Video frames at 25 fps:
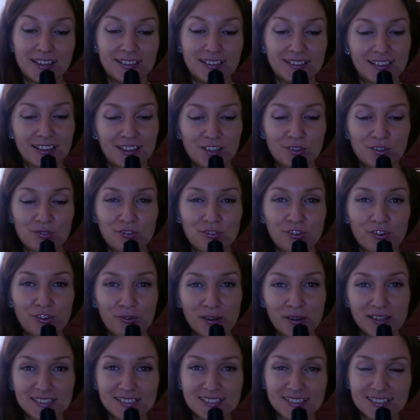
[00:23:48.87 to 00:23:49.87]
Thank you for
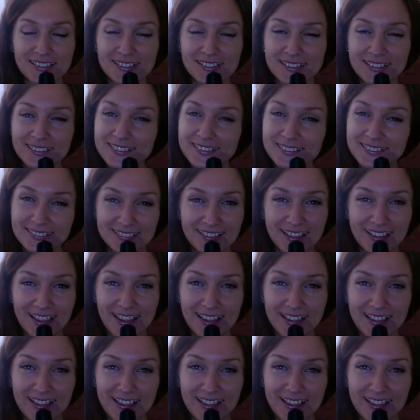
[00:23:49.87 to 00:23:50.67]
watching. Take